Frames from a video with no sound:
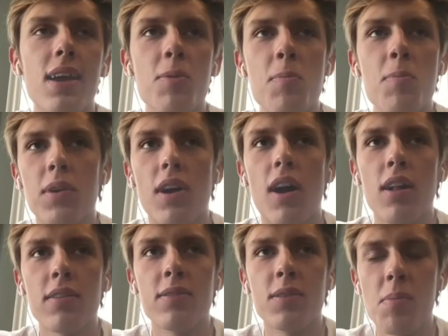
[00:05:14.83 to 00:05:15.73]
remember all
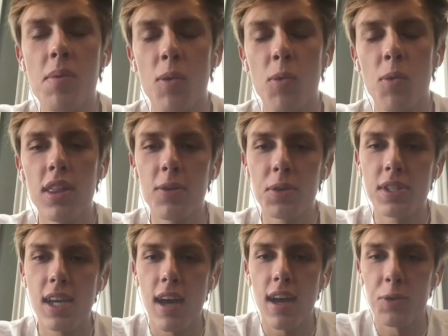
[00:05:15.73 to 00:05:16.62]
of them, but one that was
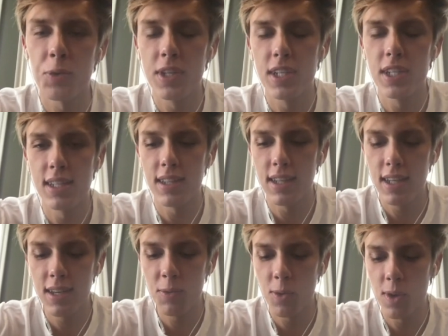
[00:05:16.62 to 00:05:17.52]
kind of
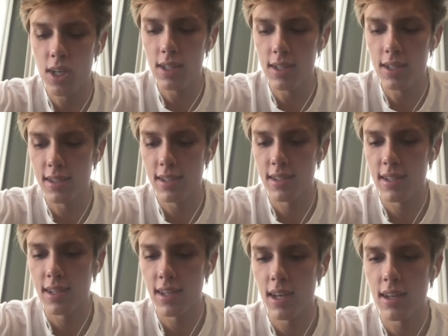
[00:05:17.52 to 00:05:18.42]
recently
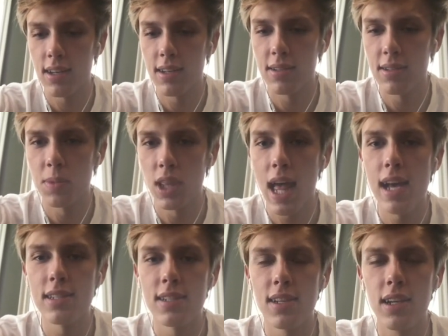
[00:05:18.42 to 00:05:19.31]
was
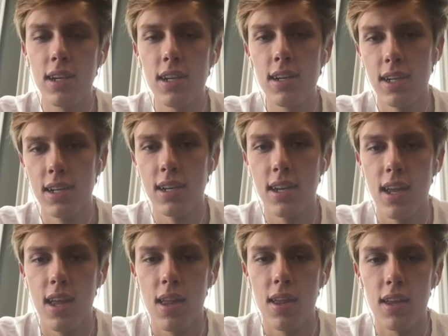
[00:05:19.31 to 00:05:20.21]
last year
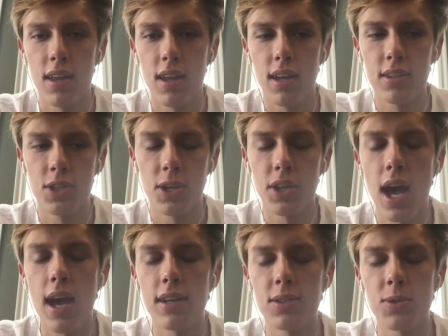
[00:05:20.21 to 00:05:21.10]
during the high
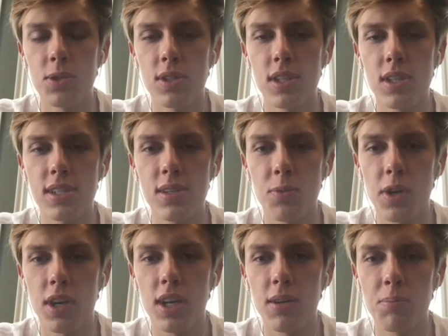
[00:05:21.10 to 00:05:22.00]
school season. We
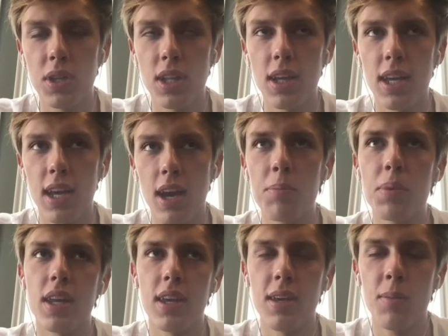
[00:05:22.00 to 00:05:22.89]
were playing up
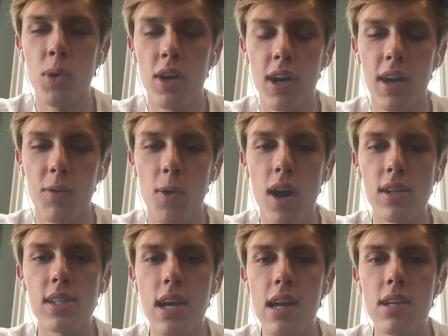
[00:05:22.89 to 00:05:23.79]
in Heber at
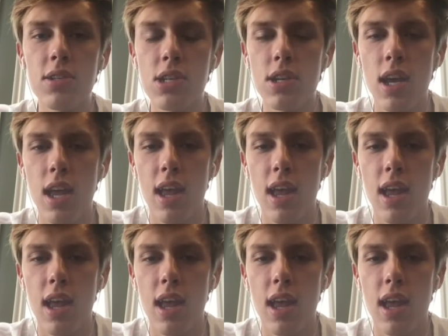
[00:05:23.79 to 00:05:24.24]
Wasatch,